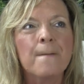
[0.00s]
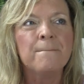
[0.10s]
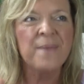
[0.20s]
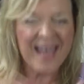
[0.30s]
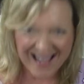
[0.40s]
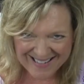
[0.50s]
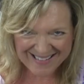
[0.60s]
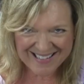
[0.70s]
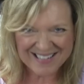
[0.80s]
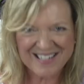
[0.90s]

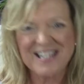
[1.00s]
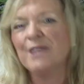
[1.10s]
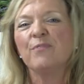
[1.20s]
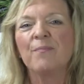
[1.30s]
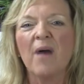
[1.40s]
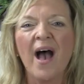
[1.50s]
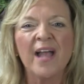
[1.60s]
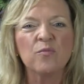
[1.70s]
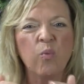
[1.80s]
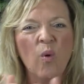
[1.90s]
best to keep in
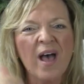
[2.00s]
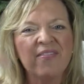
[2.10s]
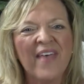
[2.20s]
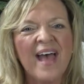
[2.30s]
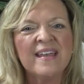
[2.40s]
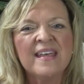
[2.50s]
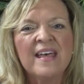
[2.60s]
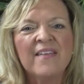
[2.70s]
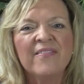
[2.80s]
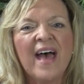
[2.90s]
mind what that
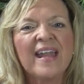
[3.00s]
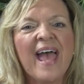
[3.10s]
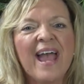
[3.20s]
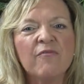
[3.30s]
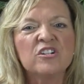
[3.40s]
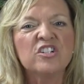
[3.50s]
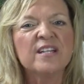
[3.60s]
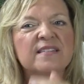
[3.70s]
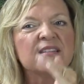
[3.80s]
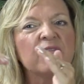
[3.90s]
average
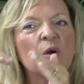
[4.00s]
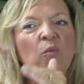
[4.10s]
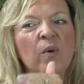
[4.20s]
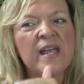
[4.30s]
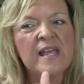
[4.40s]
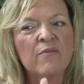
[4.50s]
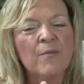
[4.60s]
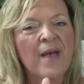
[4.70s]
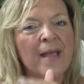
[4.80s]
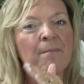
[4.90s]
is so that we
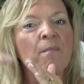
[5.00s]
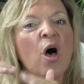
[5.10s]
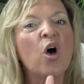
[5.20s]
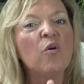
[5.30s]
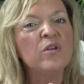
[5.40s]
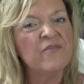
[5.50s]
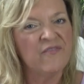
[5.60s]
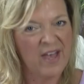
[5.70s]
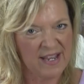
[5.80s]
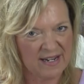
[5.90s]
remain
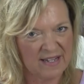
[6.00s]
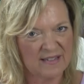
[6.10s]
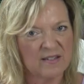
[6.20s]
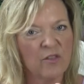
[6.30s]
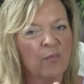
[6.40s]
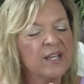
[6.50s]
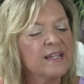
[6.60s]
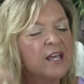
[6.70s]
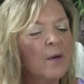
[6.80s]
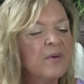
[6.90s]
motivated, so that we
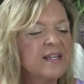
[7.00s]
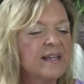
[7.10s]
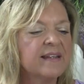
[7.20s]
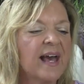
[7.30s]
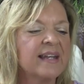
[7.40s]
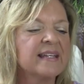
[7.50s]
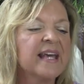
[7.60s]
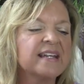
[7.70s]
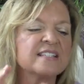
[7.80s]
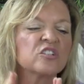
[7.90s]
can help a kid kind of
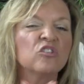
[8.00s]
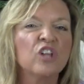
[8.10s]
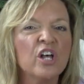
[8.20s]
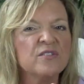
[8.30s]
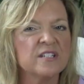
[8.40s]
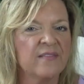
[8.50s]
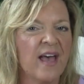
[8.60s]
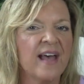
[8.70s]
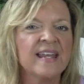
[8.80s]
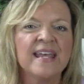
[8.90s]
get as close to
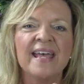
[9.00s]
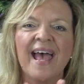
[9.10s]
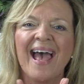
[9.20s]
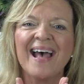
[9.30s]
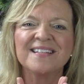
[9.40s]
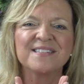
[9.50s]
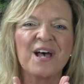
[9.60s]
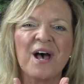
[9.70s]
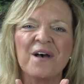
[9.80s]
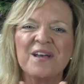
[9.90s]
that as
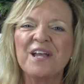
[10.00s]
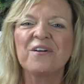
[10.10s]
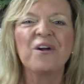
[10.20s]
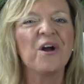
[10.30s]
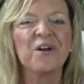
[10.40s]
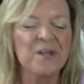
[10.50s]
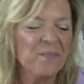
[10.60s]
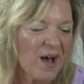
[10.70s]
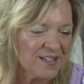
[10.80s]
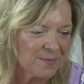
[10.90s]
he or her can
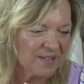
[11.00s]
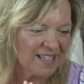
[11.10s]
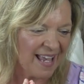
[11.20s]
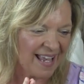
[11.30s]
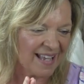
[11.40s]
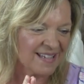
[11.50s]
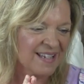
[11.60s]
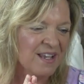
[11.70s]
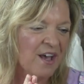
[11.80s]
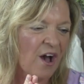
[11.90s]
possibly can.
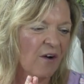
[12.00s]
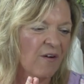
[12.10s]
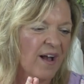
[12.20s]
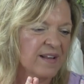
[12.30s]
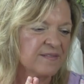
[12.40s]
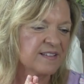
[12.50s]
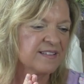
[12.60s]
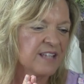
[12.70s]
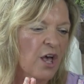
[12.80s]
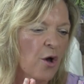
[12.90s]
All right,
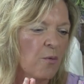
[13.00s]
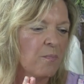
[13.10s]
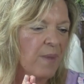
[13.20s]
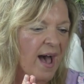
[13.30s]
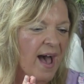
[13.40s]
so